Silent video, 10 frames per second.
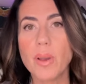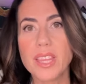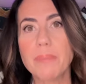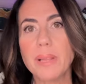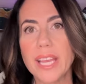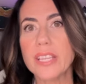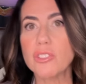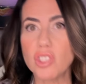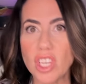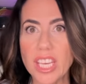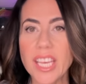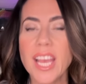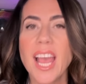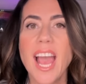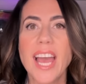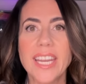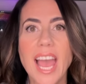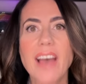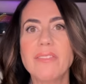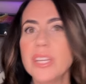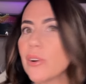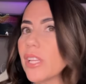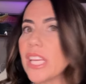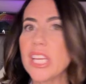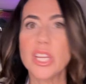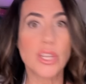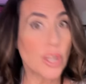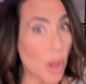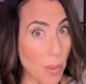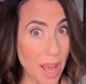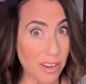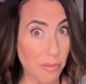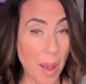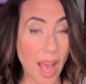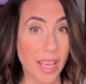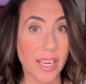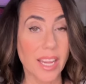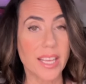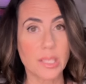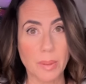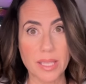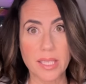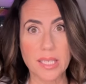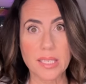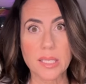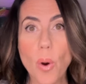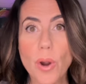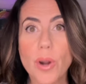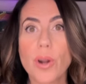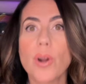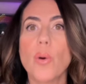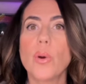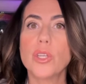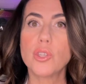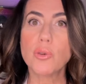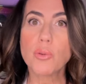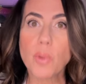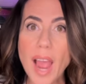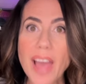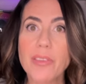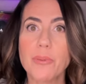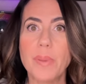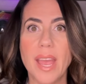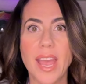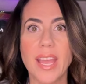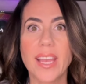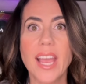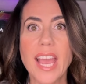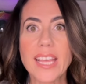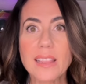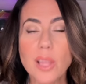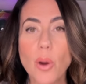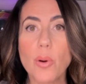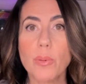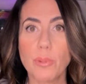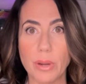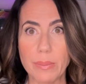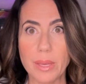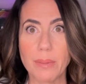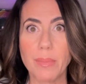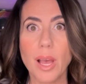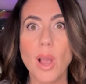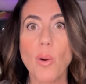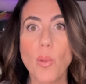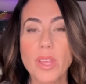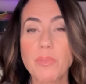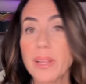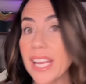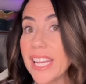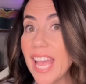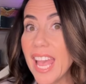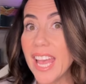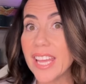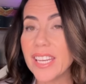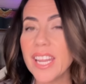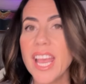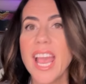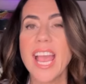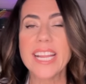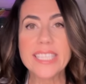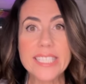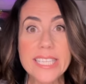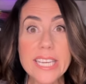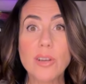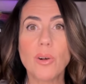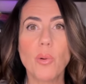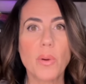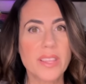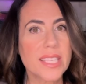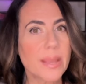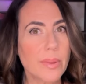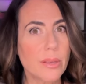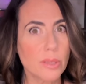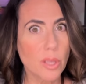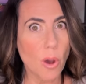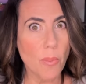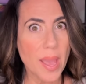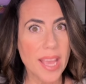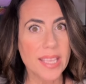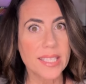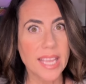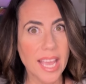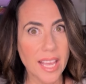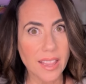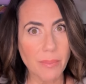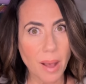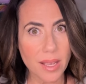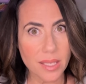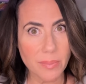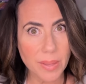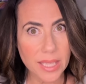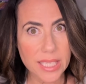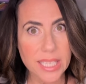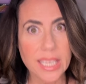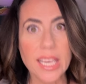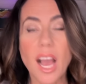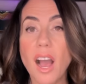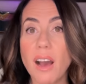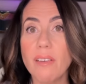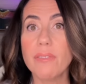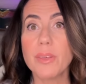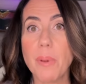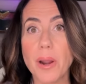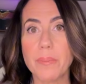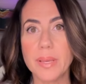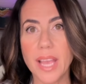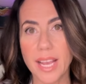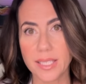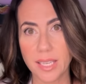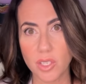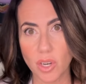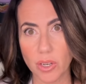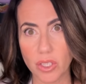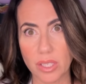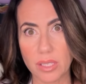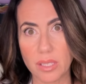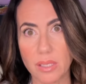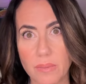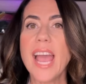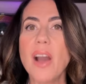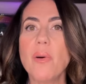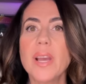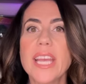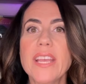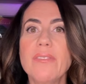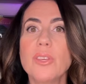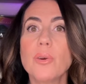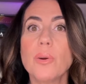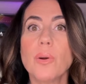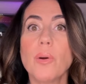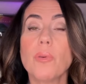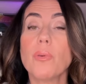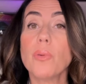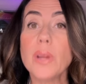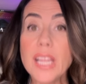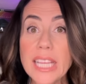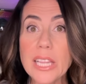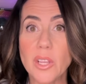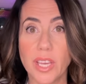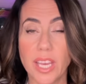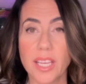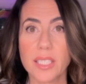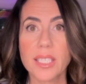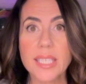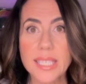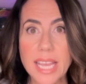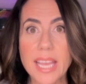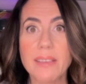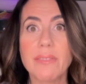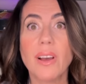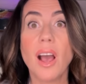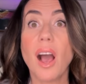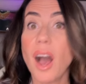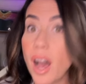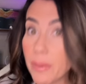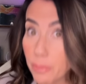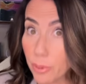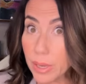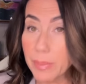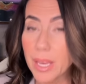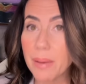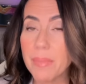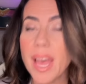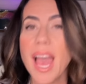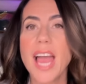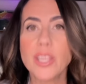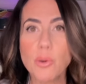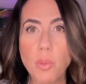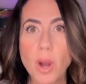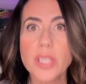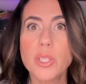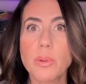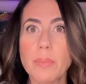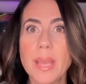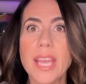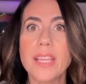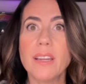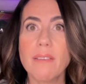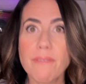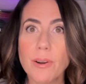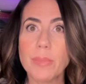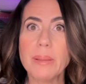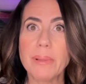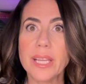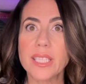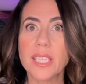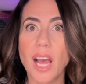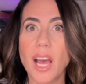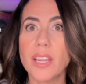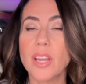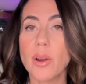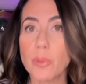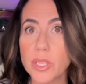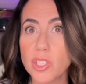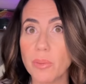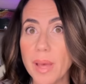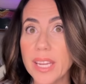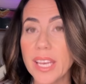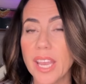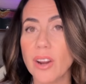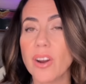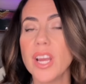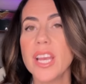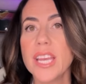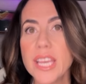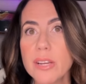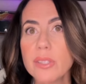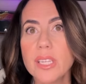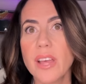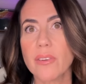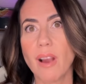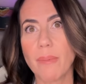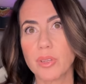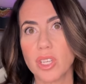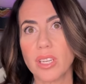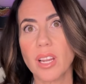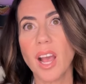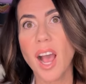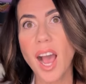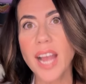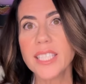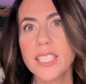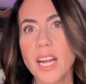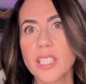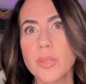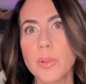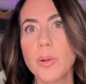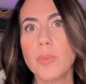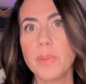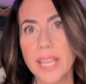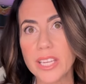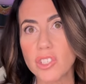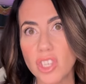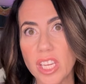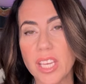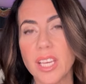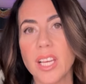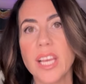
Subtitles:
with a Plan G and have nearly no out-of-pocket expenses, or would you rather pay a lower premium with Plan N and deal with some of those copays and the possibility of the Part B excess charges? Now, if you're really looking to save on premium and you want to remain firmly planted on original Medicare, here's another option: high deductible Plan G.